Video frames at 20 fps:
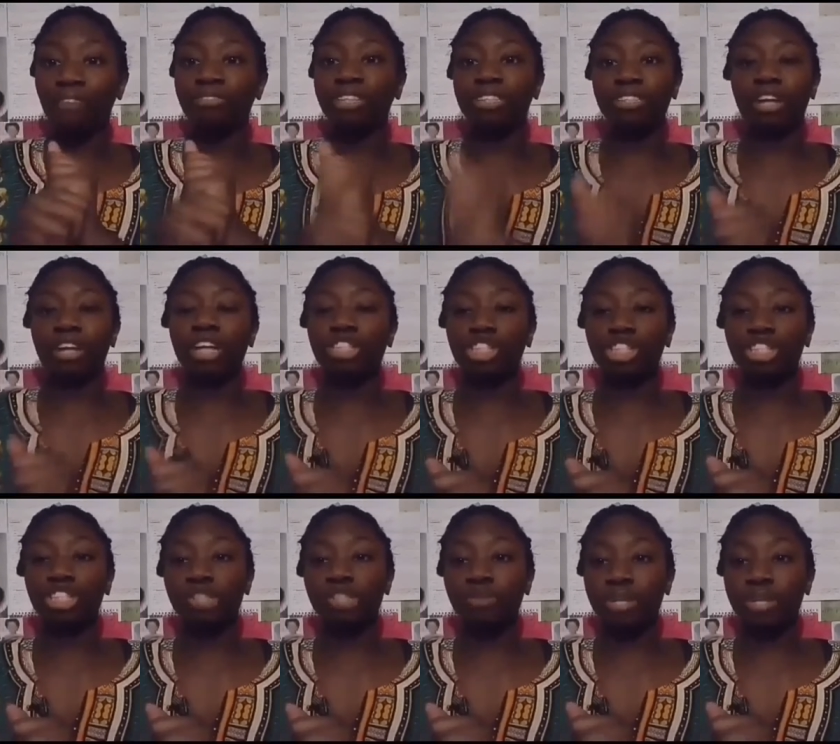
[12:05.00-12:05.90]
have
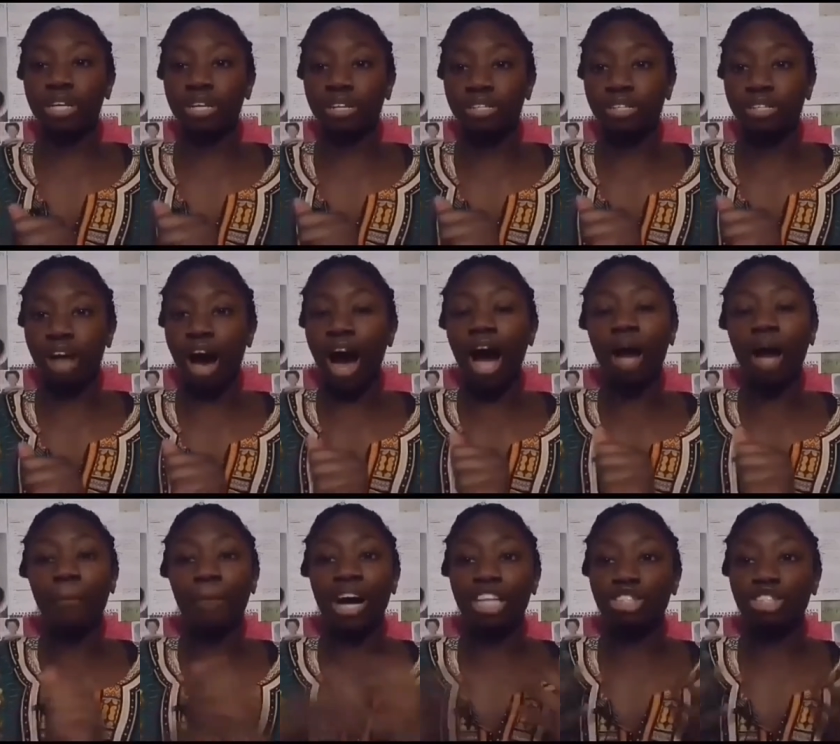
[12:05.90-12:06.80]
discussions because
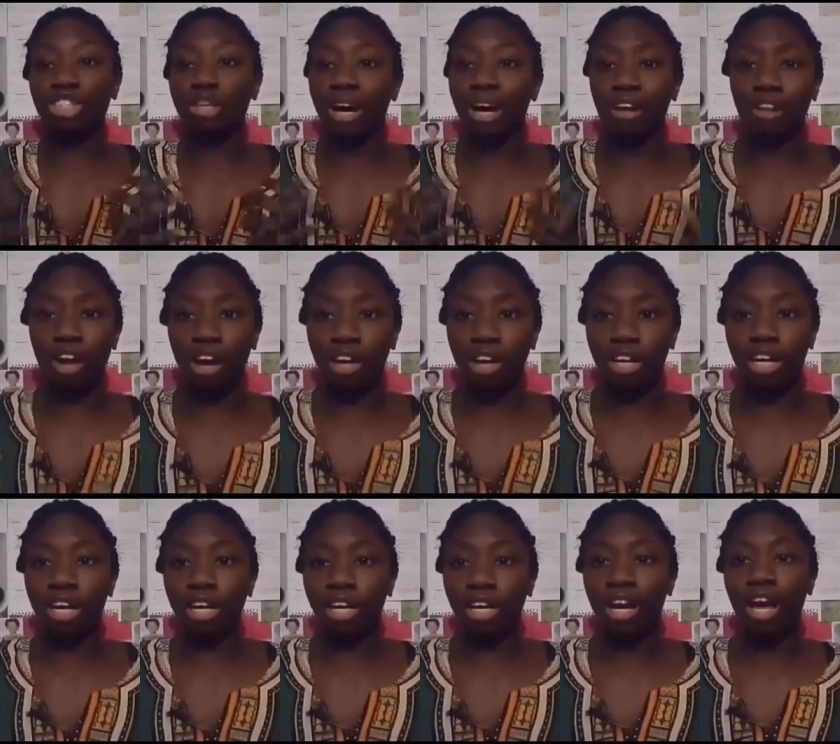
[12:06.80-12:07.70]
I am passionate about
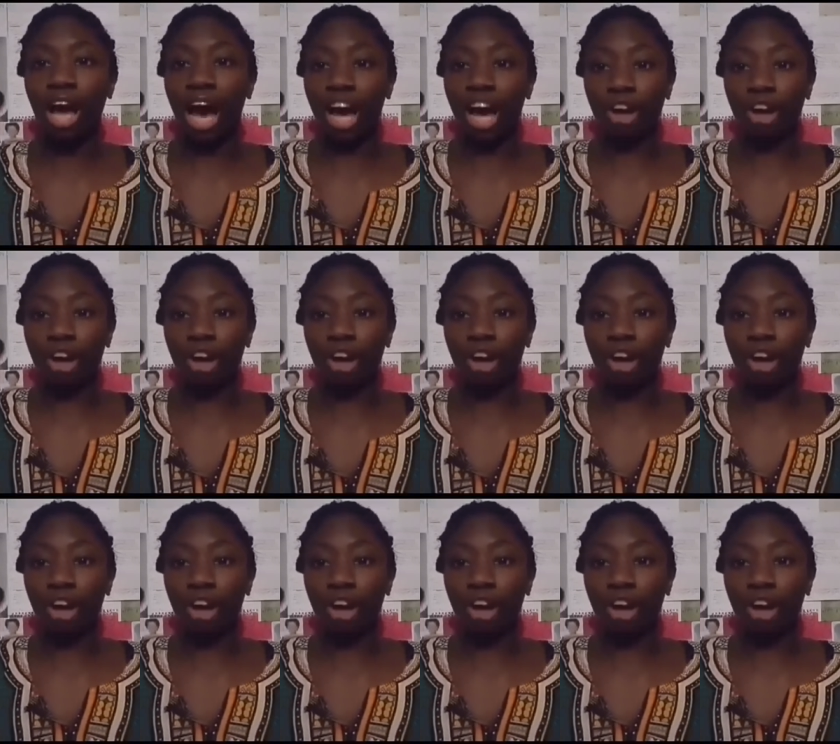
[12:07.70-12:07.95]
learning.